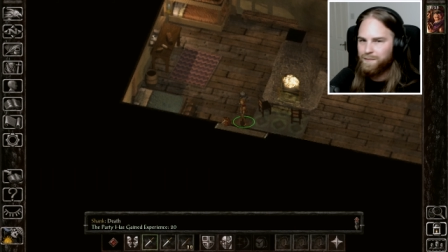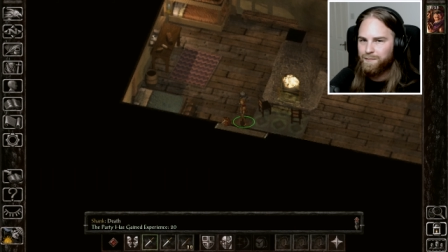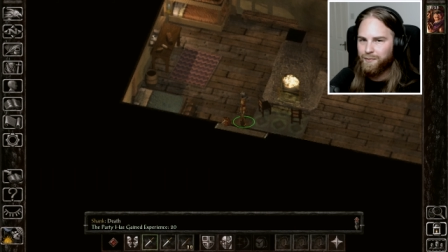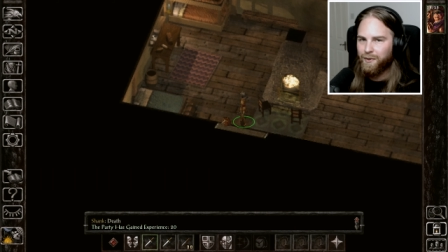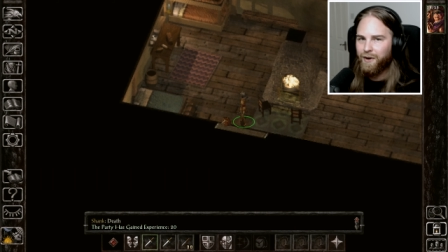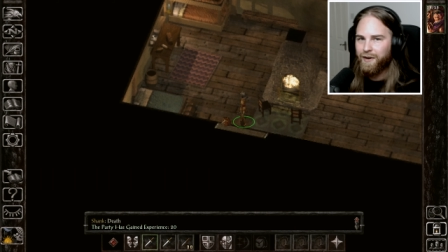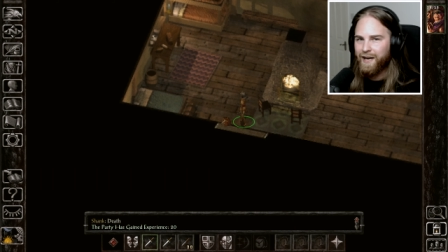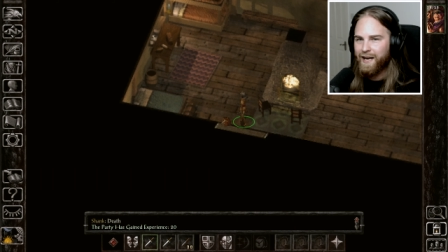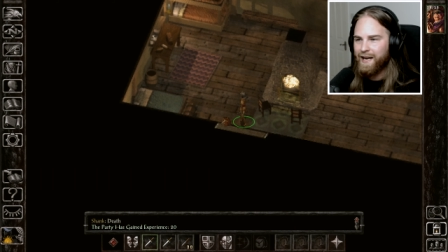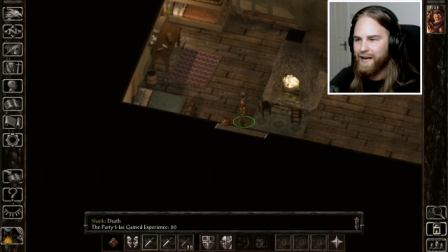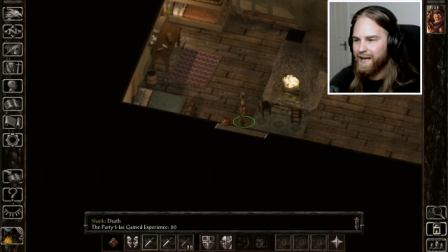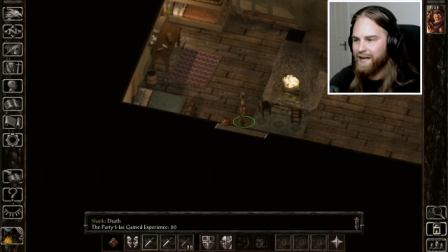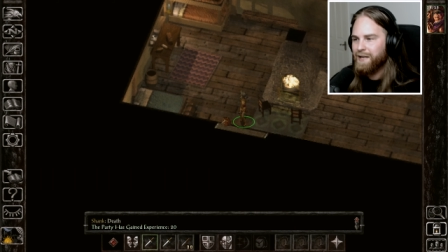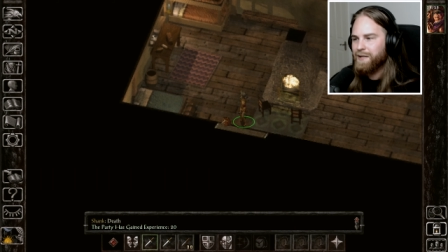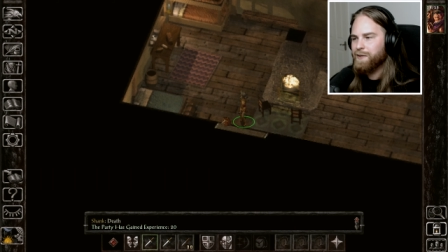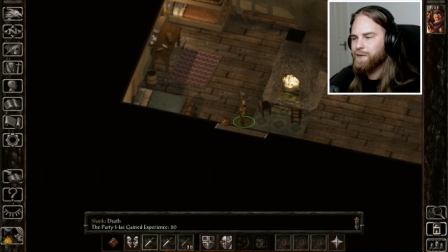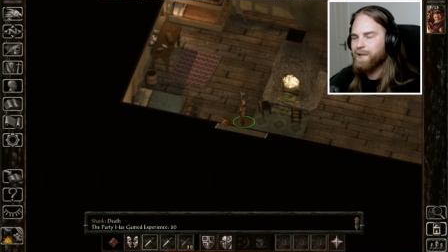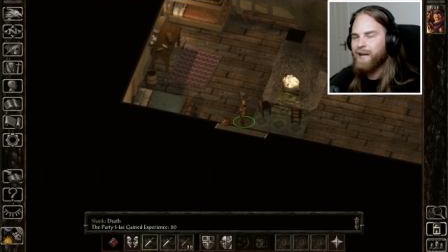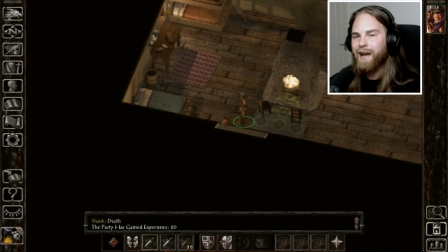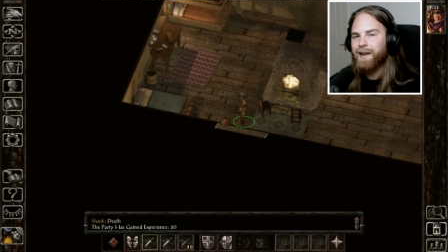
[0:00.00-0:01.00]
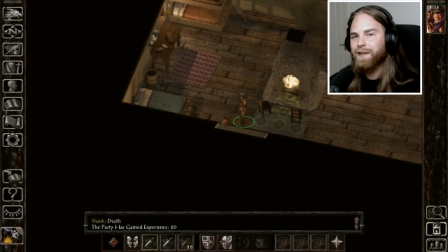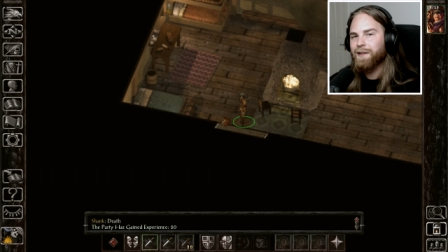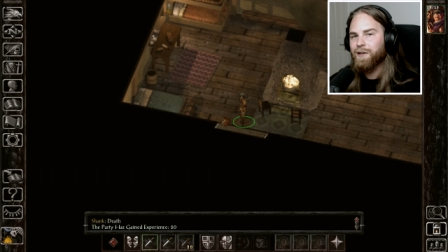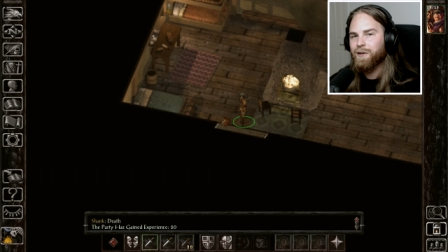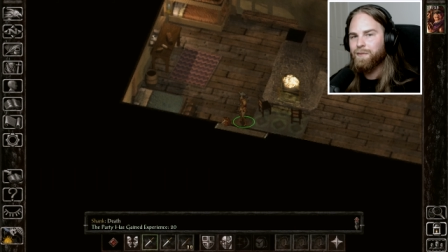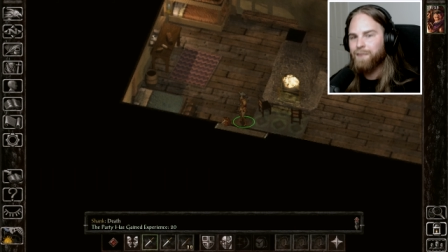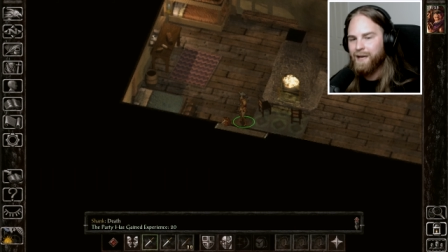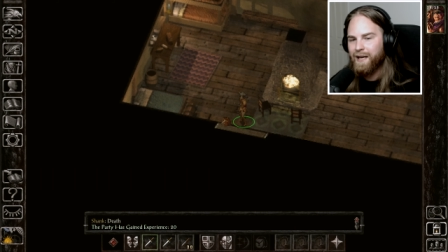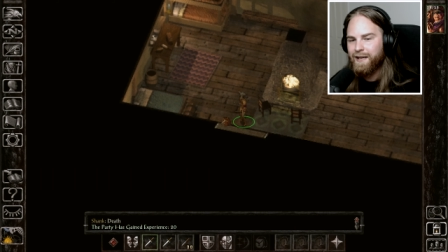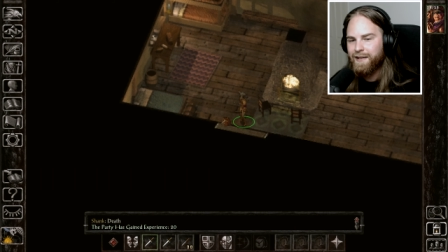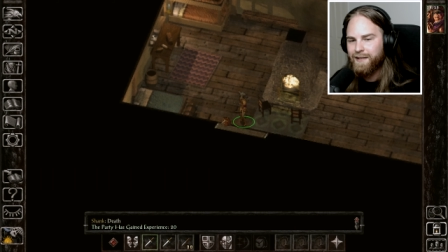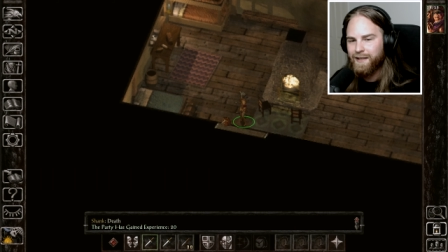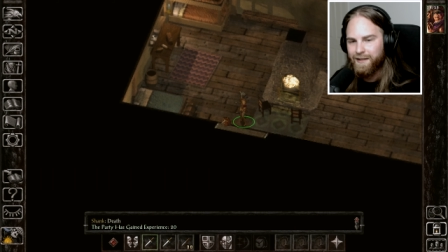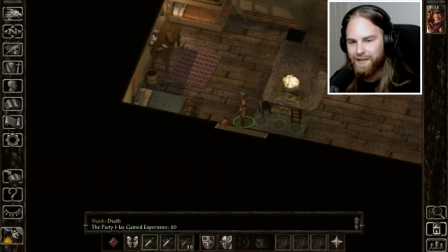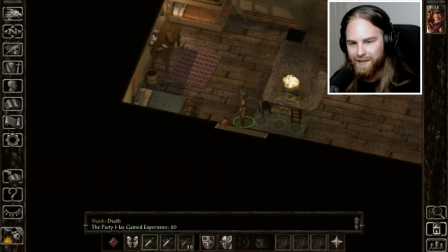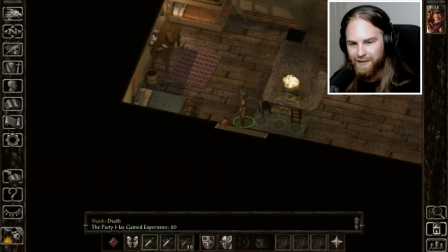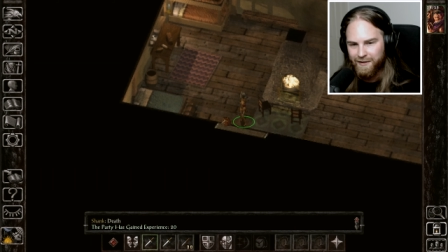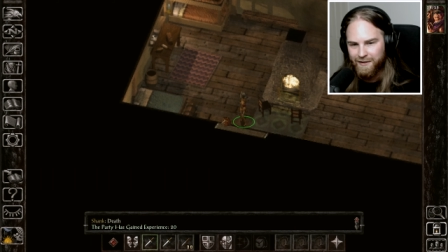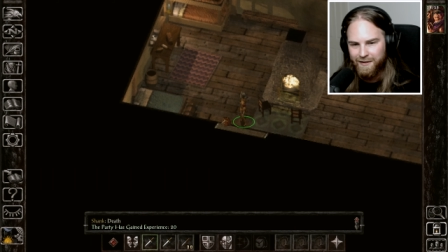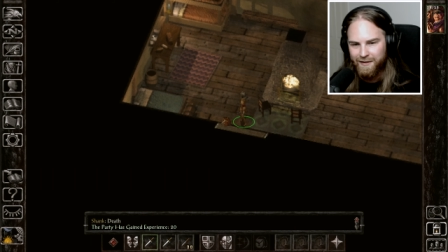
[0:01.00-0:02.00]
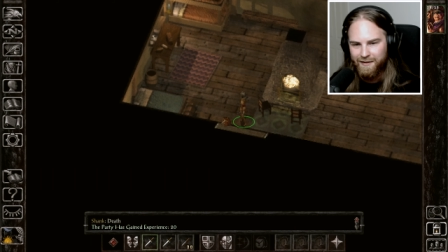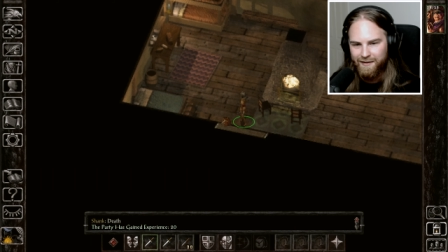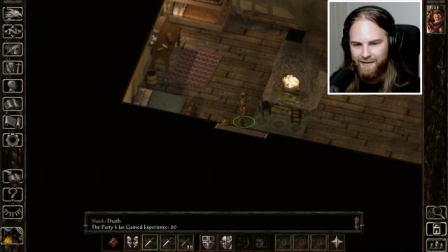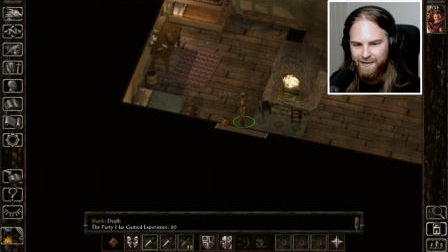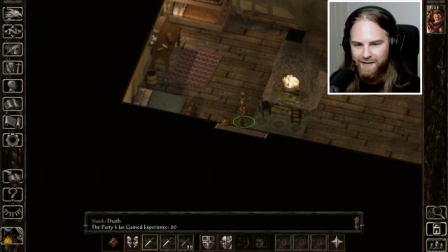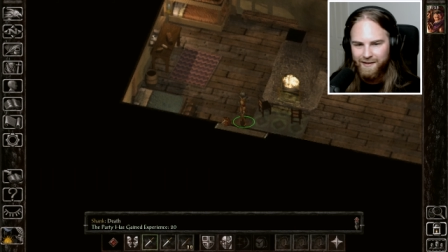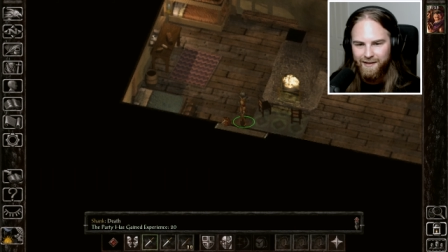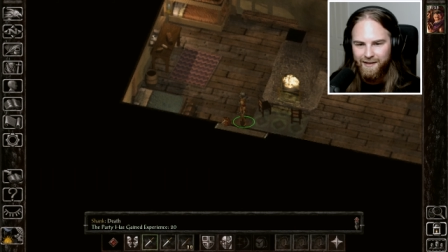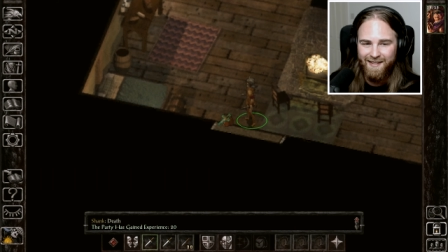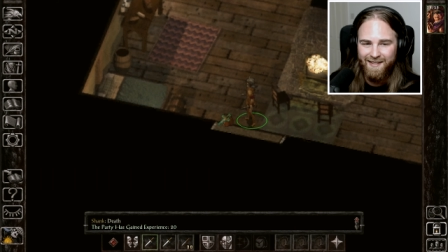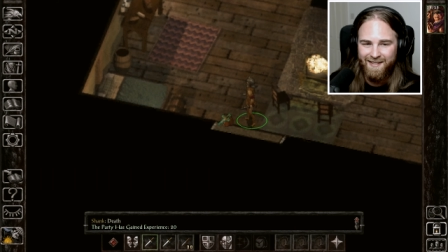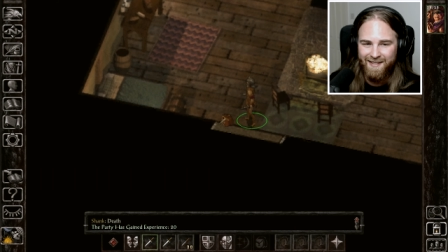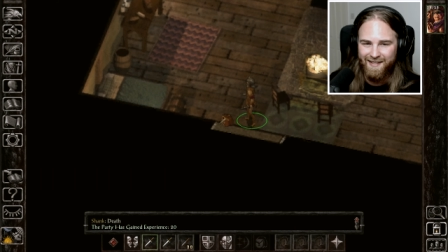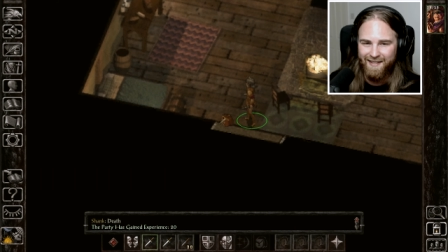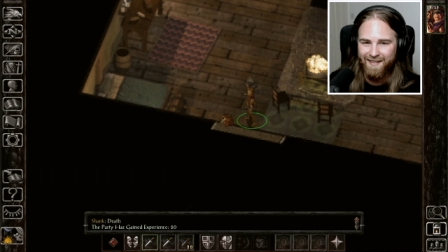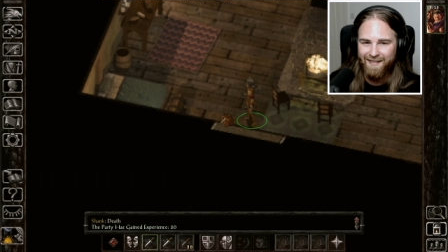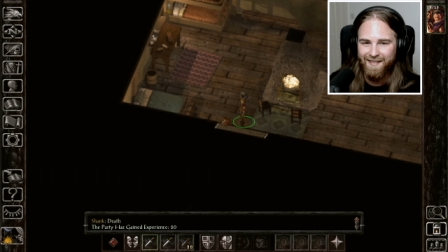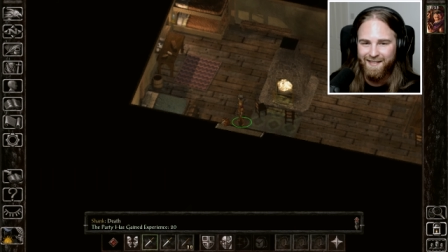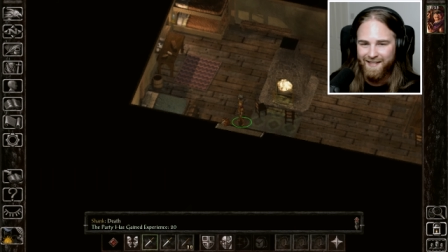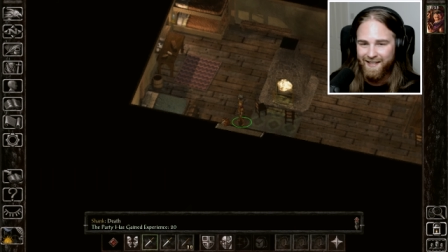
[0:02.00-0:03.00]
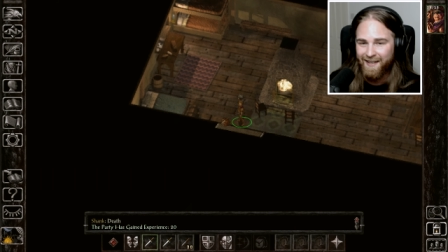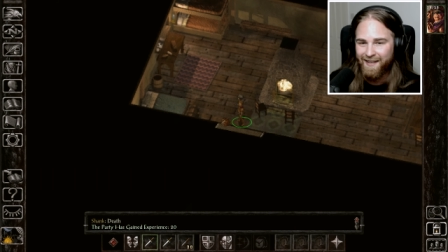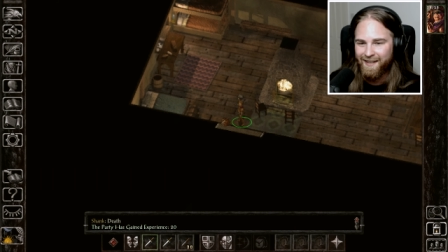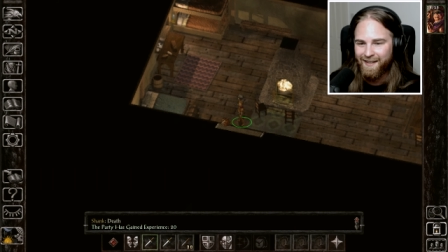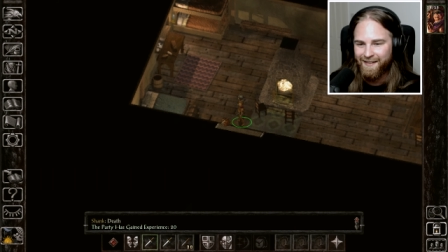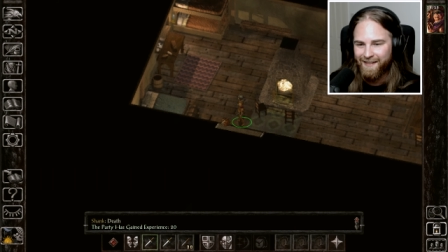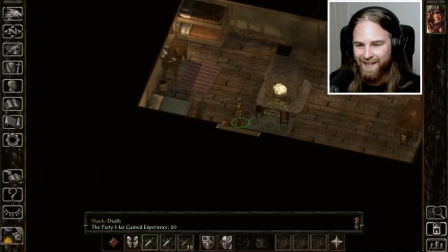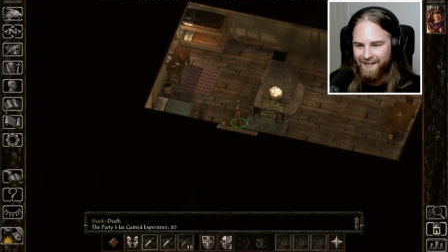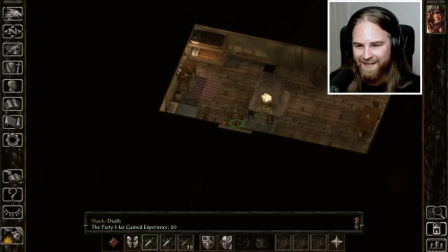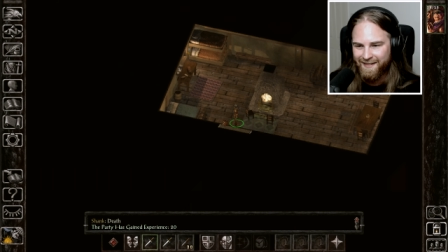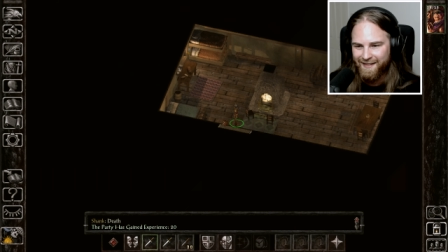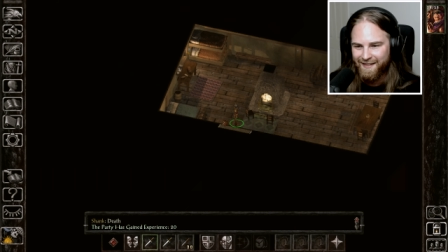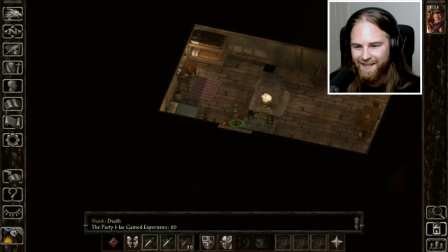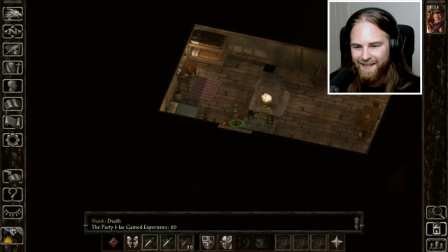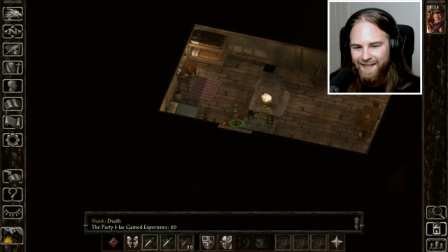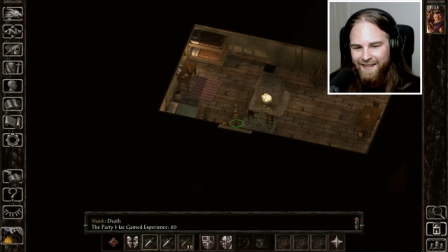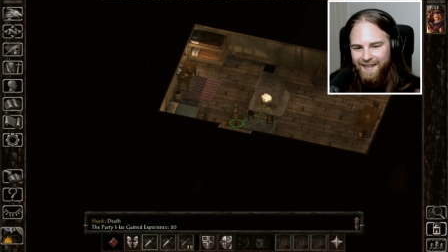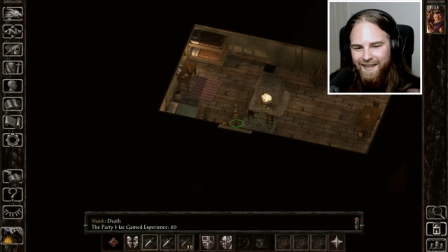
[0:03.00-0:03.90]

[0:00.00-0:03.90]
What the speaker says: body into tiny little pieces. It's just ridiculous.